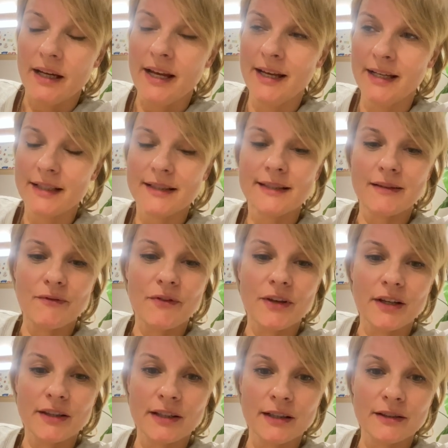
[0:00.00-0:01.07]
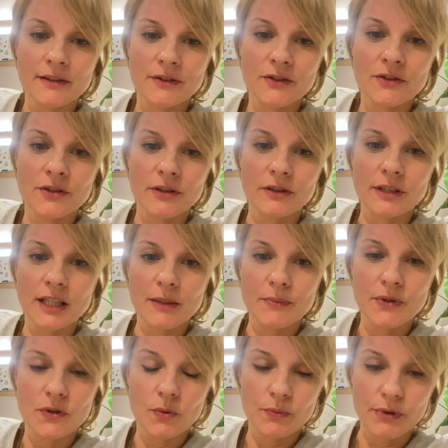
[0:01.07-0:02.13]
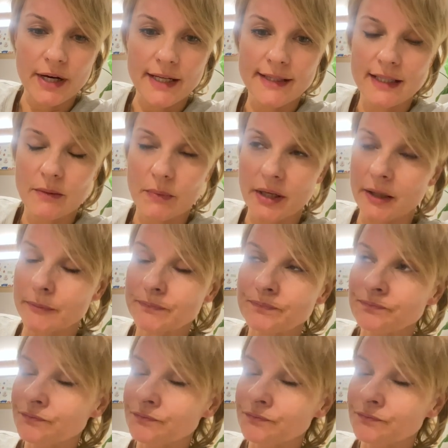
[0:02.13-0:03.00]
it's something that still keeps surprising me.